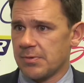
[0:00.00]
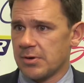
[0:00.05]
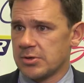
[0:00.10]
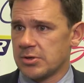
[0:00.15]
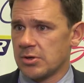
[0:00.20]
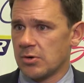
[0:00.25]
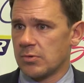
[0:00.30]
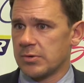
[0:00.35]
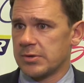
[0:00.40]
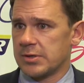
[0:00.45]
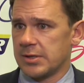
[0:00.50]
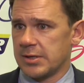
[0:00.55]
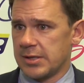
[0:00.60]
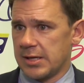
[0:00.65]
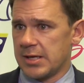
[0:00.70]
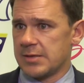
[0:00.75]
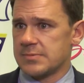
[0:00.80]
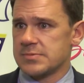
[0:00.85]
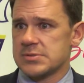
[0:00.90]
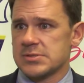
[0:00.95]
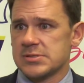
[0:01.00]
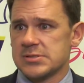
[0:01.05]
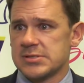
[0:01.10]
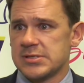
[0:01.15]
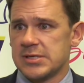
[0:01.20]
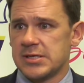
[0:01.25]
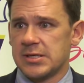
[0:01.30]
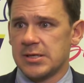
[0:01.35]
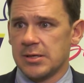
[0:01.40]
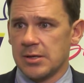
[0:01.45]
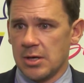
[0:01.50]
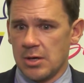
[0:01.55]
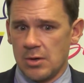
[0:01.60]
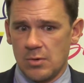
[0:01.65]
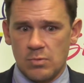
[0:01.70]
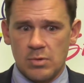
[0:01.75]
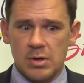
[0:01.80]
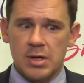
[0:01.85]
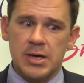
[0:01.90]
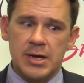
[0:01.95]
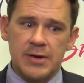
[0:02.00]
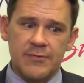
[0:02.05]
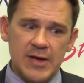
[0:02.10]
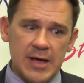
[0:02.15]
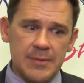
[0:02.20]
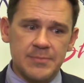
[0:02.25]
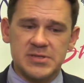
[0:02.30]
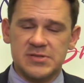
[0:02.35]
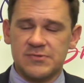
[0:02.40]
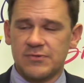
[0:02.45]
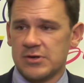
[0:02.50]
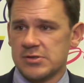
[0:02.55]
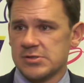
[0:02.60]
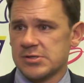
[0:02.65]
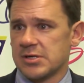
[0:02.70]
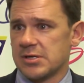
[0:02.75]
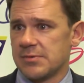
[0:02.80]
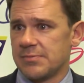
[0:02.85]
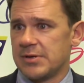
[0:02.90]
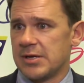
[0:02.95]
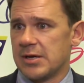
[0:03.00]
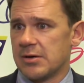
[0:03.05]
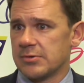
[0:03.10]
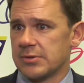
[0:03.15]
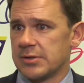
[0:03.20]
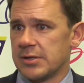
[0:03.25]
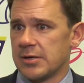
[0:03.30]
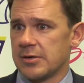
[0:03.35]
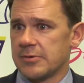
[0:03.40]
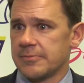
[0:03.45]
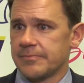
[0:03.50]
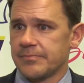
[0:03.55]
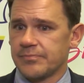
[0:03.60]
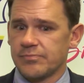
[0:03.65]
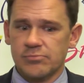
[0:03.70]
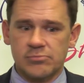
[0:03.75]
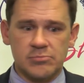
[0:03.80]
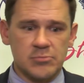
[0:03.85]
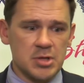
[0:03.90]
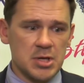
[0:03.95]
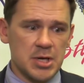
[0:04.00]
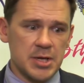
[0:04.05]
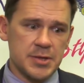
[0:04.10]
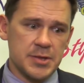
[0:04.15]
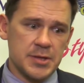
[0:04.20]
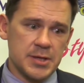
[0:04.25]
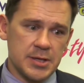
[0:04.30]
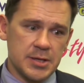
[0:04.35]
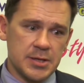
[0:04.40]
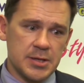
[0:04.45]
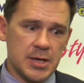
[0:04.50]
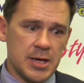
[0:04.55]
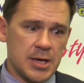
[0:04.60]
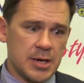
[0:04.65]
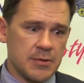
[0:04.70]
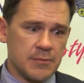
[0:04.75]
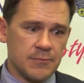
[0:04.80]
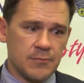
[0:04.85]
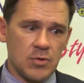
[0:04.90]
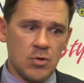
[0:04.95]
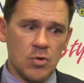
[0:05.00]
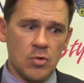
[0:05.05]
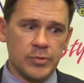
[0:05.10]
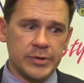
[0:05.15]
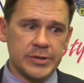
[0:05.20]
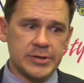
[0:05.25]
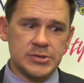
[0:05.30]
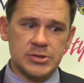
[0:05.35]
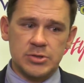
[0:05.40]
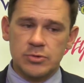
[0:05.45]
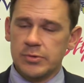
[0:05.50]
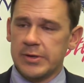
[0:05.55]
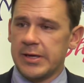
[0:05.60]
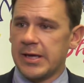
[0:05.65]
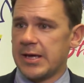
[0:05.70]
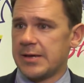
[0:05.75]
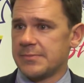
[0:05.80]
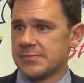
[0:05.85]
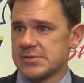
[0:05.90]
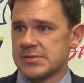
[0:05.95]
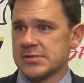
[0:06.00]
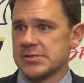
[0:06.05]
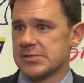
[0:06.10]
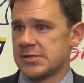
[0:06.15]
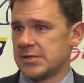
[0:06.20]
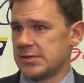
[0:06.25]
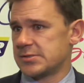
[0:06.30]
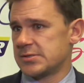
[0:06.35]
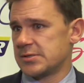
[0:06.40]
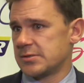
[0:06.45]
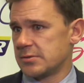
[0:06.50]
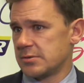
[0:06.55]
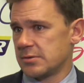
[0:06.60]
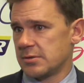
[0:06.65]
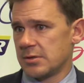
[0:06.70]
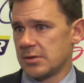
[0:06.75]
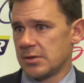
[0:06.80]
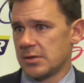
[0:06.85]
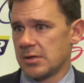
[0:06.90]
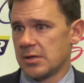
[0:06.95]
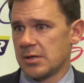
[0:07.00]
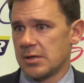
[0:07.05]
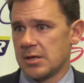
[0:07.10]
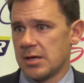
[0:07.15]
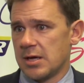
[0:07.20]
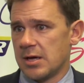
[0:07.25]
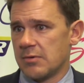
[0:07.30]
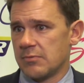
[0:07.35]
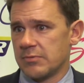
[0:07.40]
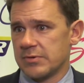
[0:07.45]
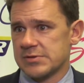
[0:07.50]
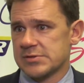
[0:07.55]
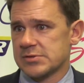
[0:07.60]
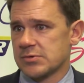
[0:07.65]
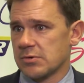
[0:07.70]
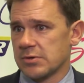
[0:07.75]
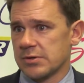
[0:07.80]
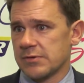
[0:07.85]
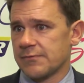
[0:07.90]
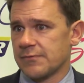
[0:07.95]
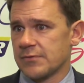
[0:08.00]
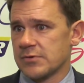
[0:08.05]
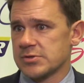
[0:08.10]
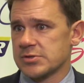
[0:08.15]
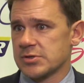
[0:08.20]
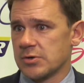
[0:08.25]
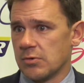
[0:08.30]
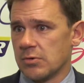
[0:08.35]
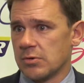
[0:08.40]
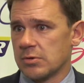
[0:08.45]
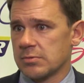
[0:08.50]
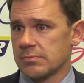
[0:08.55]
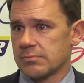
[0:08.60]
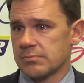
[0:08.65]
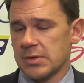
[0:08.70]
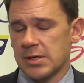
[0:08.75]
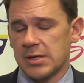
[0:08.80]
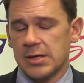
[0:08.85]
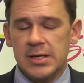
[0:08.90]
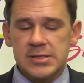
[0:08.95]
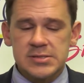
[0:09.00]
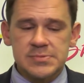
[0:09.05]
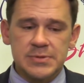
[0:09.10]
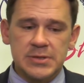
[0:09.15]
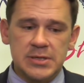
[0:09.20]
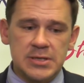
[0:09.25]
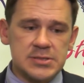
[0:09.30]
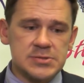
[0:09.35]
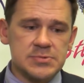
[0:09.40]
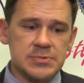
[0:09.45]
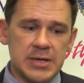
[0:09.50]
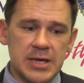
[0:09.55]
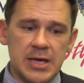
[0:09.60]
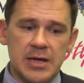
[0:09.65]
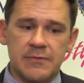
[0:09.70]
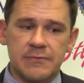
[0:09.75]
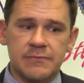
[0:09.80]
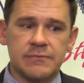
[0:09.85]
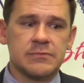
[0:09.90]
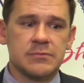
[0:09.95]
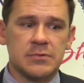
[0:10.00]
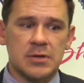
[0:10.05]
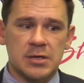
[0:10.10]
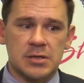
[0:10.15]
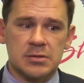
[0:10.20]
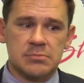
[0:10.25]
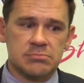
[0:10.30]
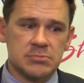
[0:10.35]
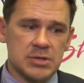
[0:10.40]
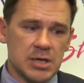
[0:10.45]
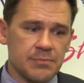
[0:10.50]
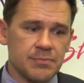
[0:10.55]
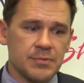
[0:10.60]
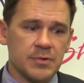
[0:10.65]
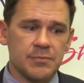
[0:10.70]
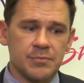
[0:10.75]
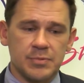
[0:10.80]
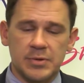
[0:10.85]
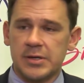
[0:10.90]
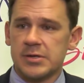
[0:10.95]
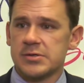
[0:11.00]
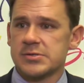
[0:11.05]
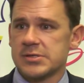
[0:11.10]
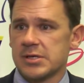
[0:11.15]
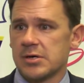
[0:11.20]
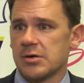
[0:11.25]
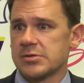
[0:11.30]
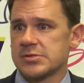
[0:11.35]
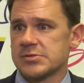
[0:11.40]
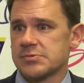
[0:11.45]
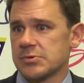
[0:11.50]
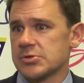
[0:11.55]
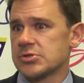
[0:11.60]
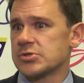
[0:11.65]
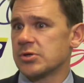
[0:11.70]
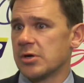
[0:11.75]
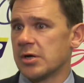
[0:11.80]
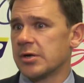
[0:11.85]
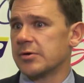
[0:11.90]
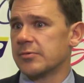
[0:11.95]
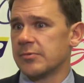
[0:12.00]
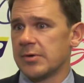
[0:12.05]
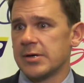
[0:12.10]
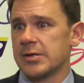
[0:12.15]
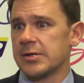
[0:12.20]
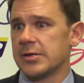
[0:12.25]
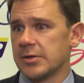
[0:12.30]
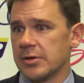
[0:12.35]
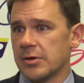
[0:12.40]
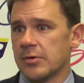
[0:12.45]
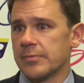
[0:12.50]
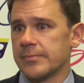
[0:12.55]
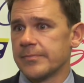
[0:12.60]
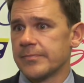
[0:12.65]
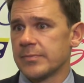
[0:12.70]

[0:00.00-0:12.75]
our toe into games to see what kind of atmosphere is going to be out there. I think out of only 2 games this season, we scored the first goal, and that's because we have a couple of players that aren't switched on and ready to go.